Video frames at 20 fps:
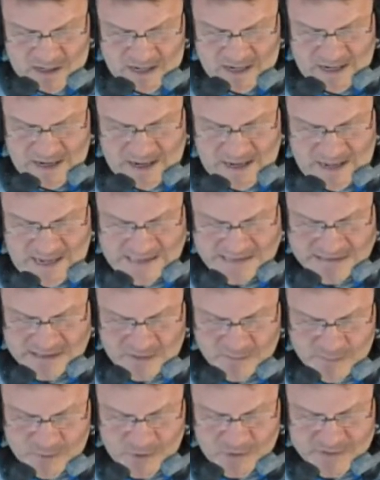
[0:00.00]

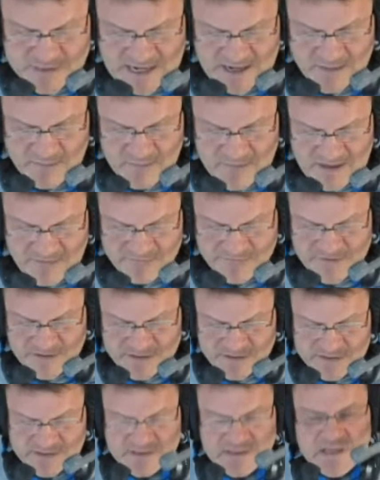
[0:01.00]
Isaac Bruce out of
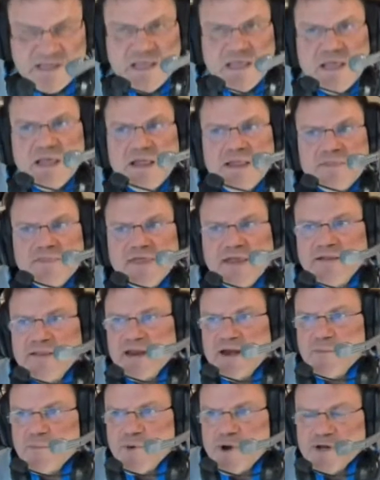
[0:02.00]
Memphis. Thing
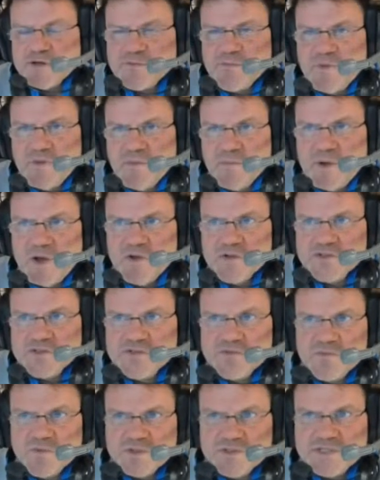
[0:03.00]
that impressed me the
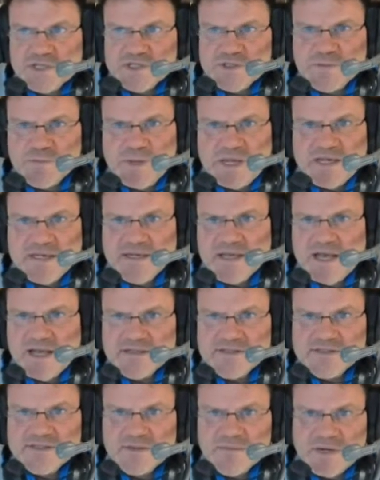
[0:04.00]
most was his speed
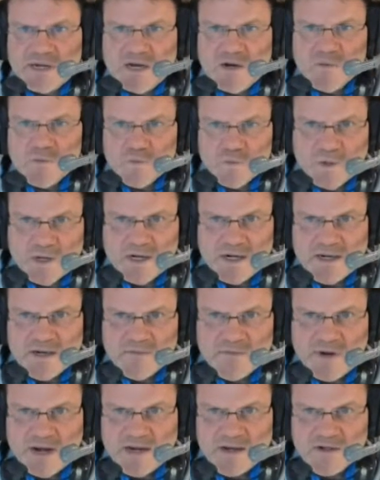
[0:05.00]
cuts. I mean, he
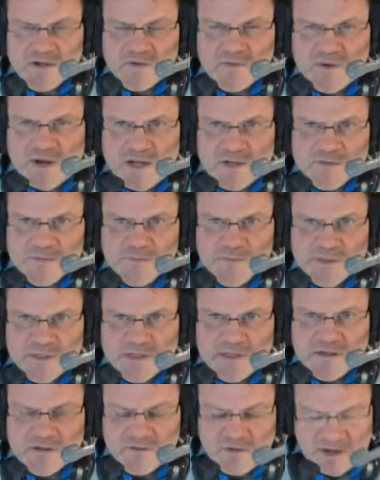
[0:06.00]
really ran good routes, but
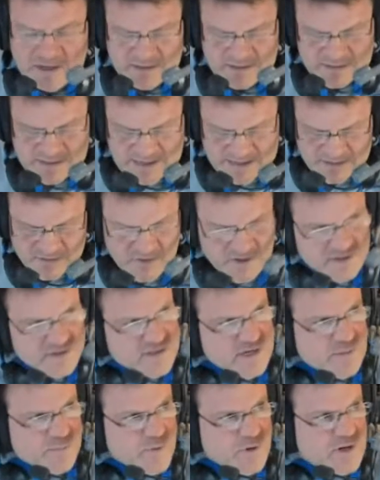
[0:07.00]
he got great
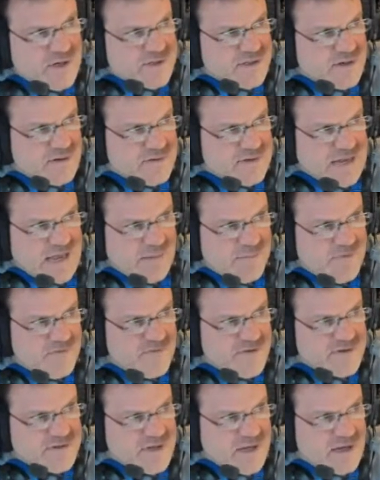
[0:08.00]
separation at the top of
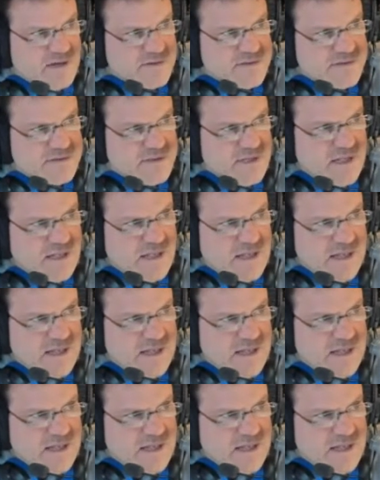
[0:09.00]
his cuts.